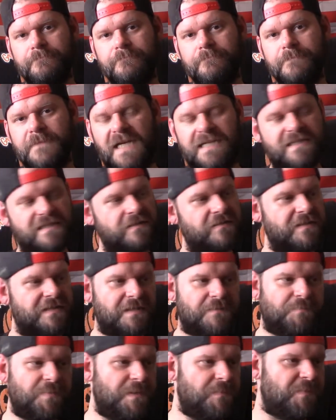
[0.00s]
I still
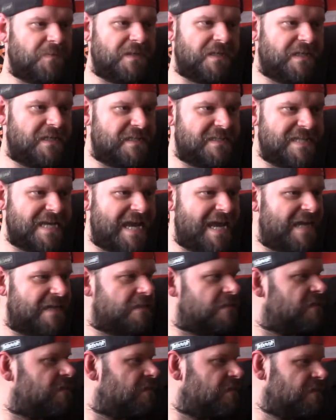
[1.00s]
see people getting
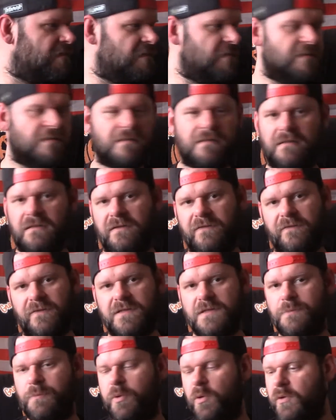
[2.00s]
attacked for
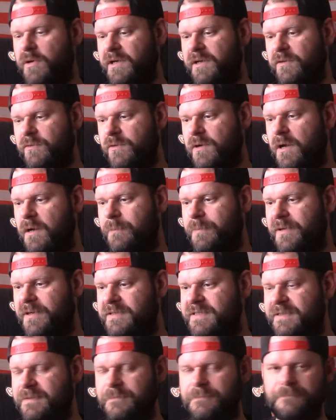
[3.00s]
supporting the wrong
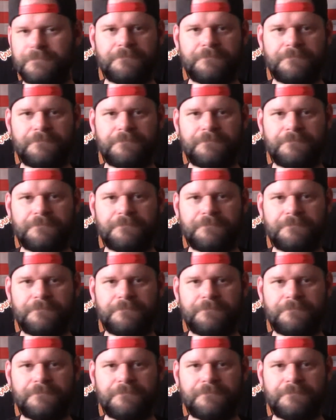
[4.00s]
person.